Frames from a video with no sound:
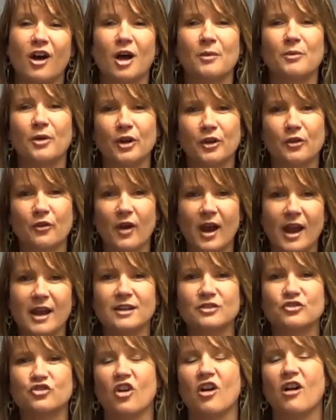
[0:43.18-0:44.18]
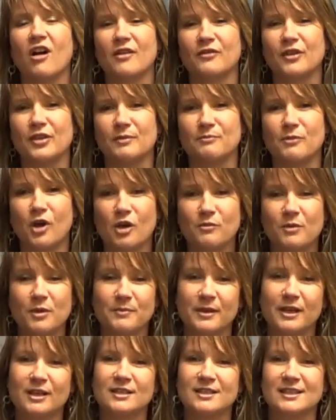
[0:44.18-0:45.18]
I'm on a great drive at the moment
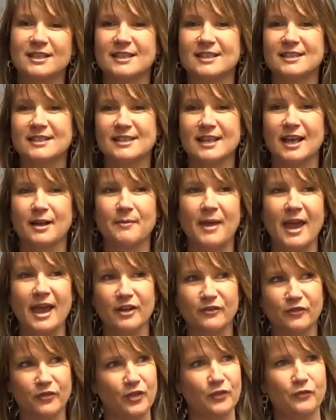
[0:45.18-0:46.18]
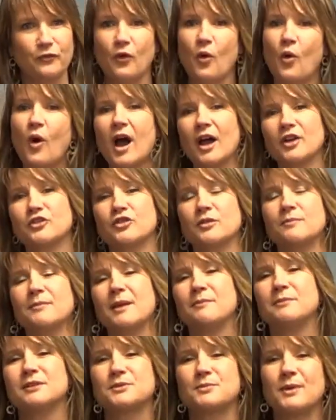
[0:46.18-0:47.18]
because there's, out of the 400
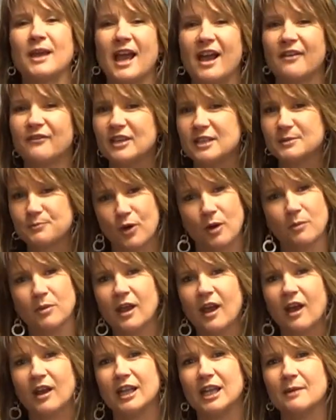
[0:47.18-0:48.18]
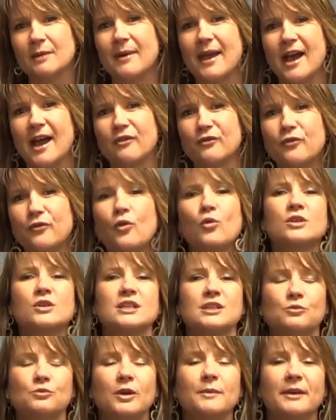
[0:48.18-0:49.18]
members we have, there's probably only about
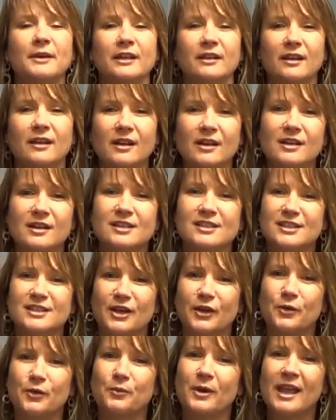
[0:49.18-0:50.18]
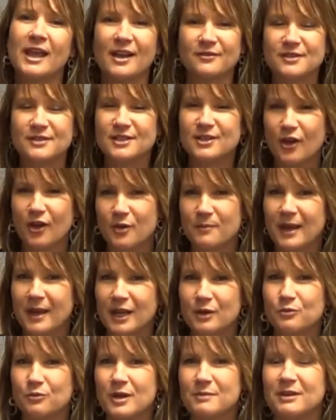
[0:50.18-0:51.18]
40 women. So we have so
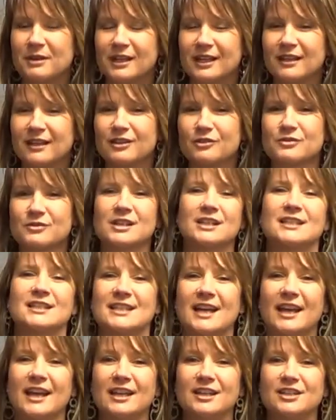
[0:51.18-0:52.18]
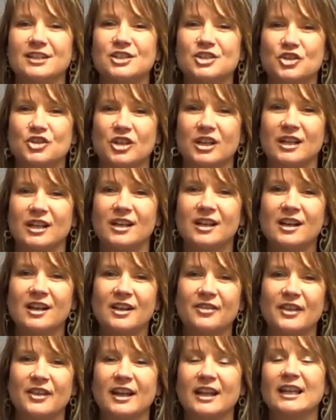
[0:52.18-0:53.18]
many women in the real estate industry
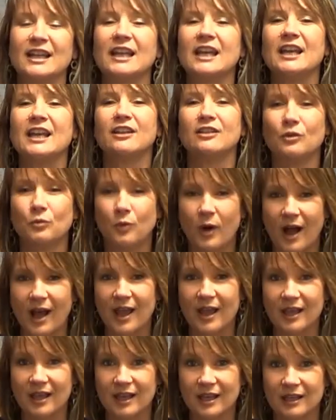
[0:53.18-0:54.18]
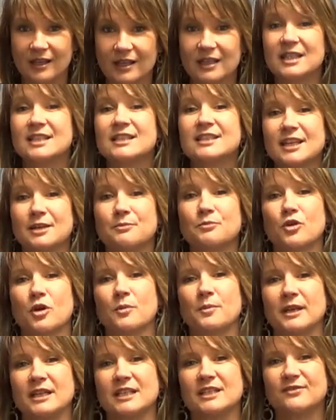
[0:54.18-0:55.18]
that are leading the way in listing
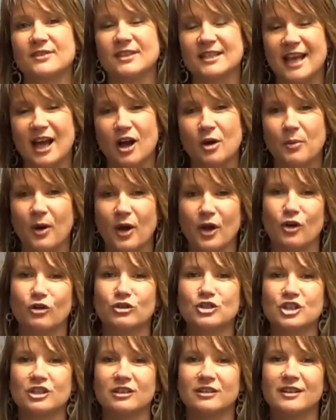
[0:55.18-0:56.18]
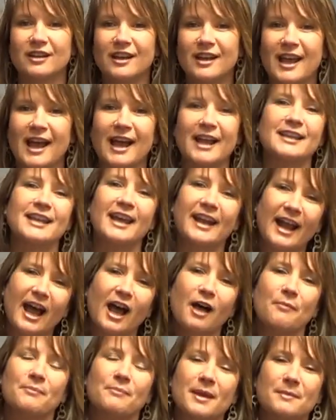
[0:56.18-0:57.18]
properties for sale by auction and yet
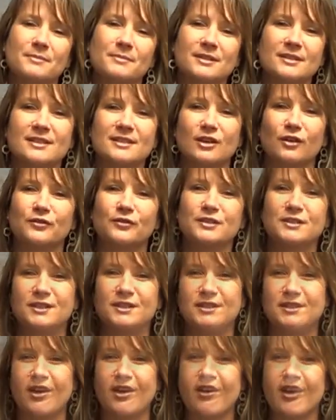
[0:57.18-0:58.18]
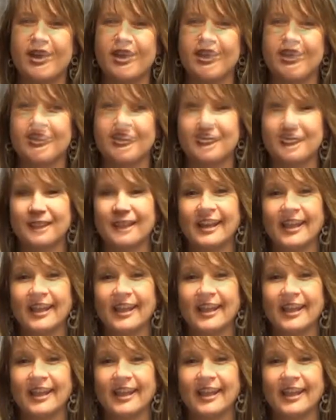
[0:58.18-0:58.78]
aren't members of the Society.